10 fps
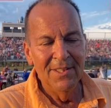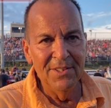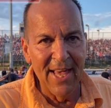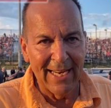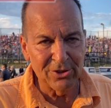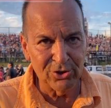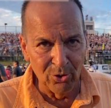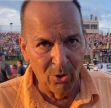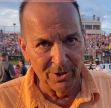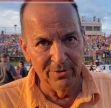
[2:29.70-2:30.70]
that
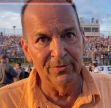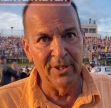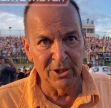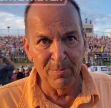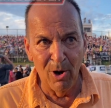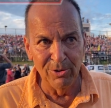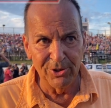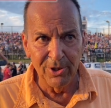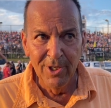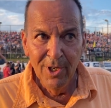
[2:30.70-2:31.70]
sort of
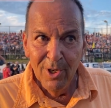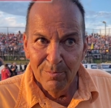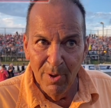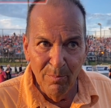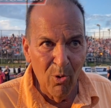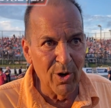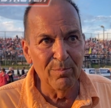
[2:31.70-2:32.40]
exposure, but more